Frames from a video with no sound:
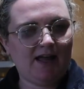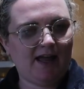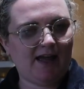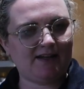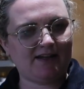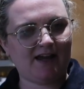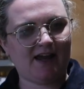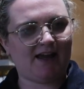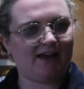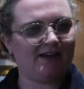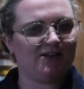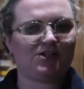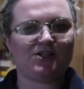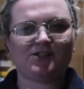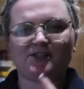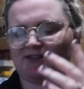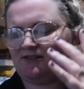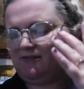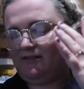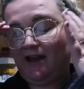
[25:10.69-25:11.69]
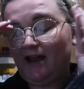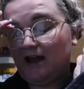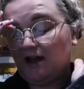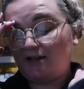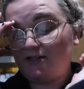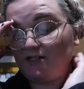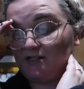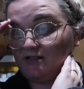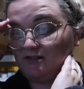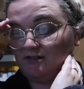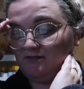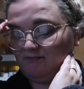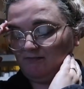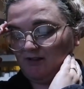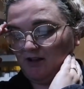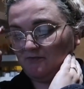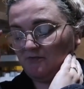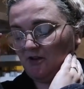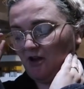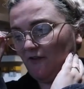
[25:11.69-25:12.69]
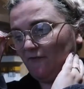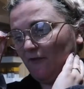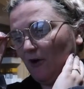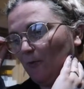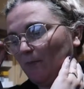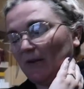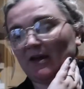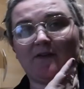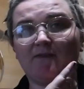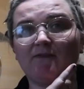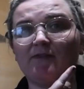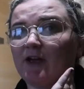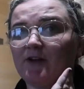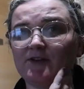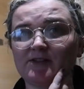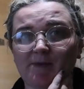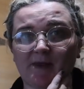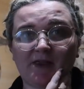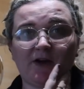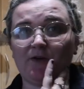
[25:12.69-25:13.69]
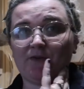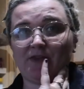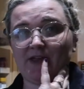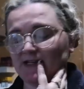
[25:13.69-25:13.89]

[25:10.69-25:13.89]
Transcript: And yeah, it just, yeah, I just, I, I, felt a bit confused by the whole